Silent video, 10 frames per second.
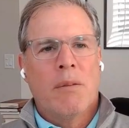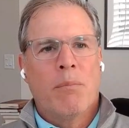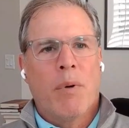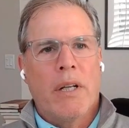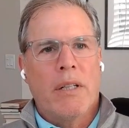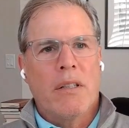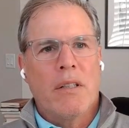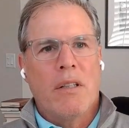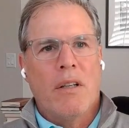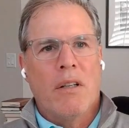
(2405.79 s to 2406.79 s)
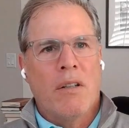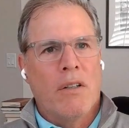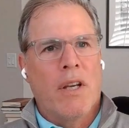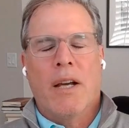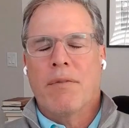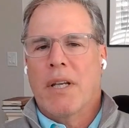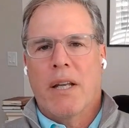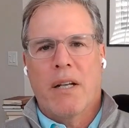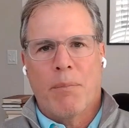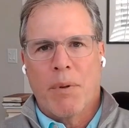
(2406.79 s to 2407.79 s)
but you have to
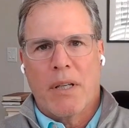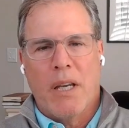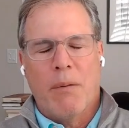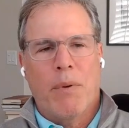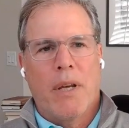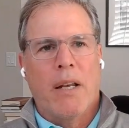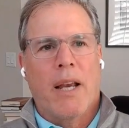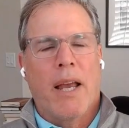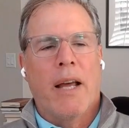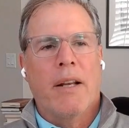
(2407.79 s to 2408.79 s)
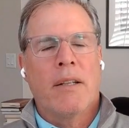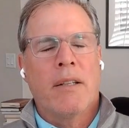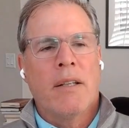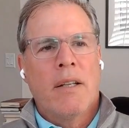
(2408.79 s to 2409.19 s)
get up and keep getting at it.